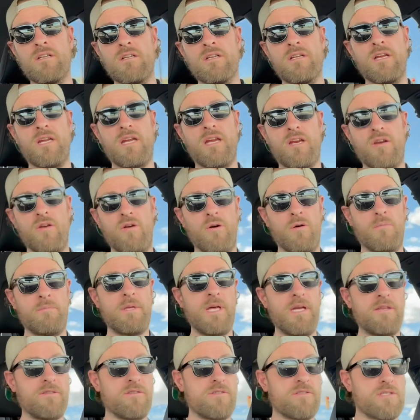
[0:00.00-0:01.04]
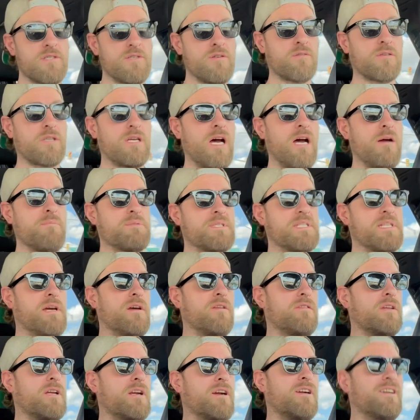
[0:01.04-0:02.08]
and hope that there's no cops
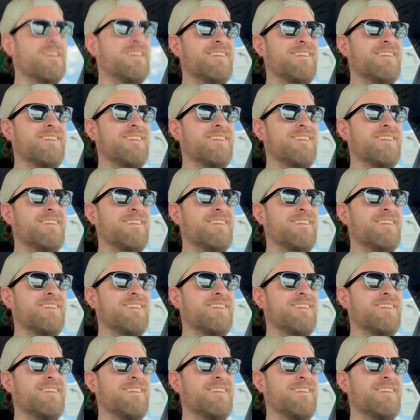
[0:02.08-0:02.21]
down there.